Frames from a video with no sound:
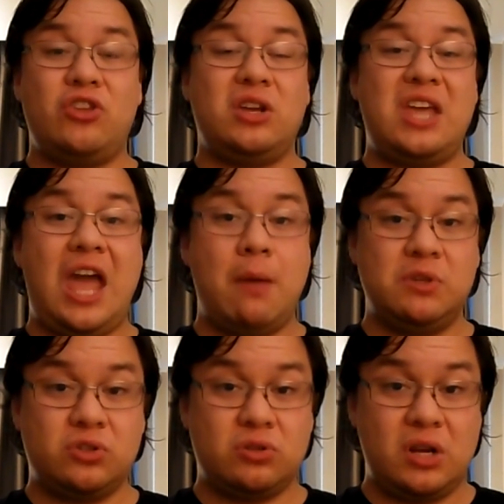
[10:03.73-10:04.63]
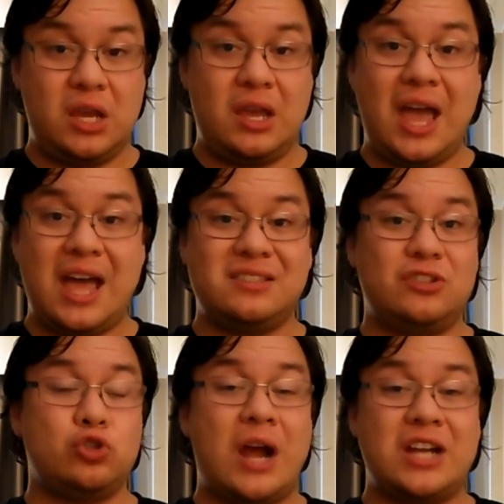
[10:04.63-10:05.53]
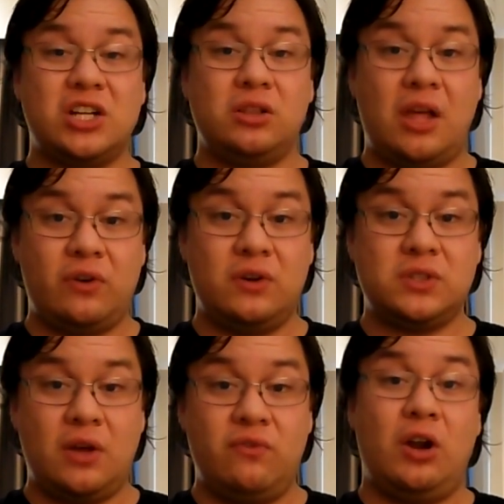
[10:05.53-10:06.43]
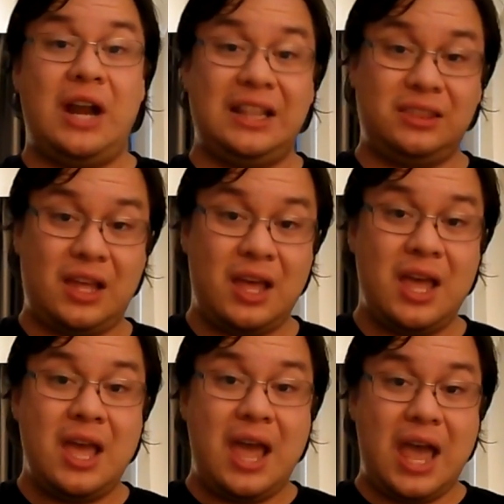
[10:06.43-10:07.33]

and their chemistry as the tragic lovers of Violetta